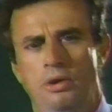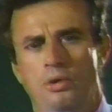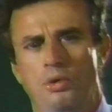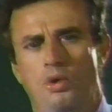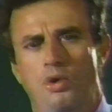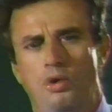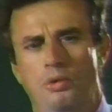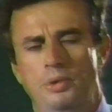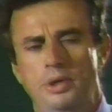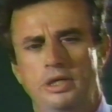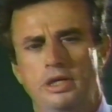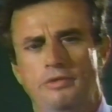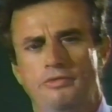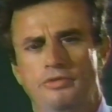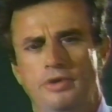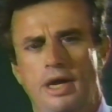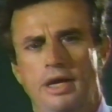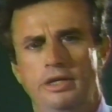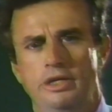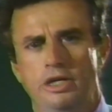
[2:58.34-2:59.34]
or we can
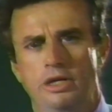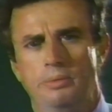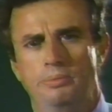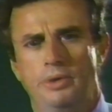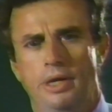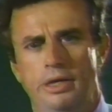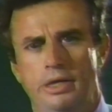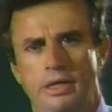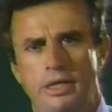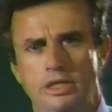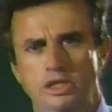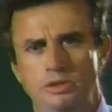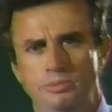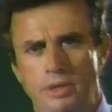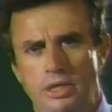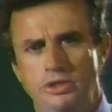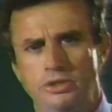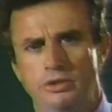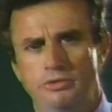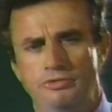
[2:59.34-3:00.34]
fly the airplane on a
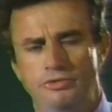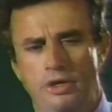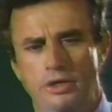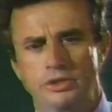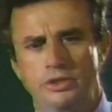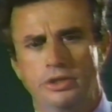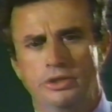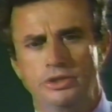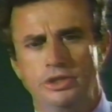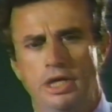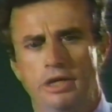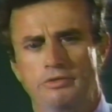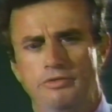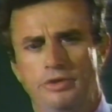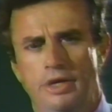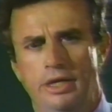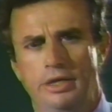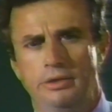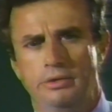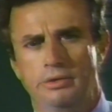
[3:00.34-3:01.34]
special functional check flight